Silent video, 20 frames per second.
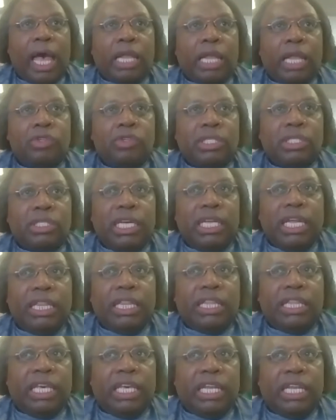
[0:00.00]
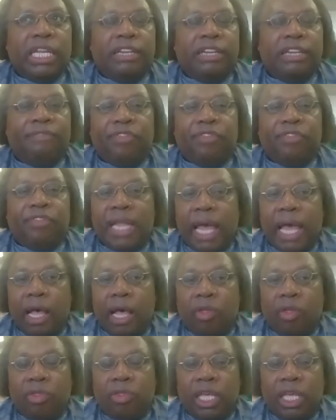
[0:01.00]
I don't see anything any different
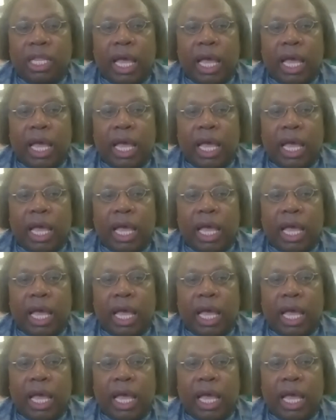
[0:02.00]
now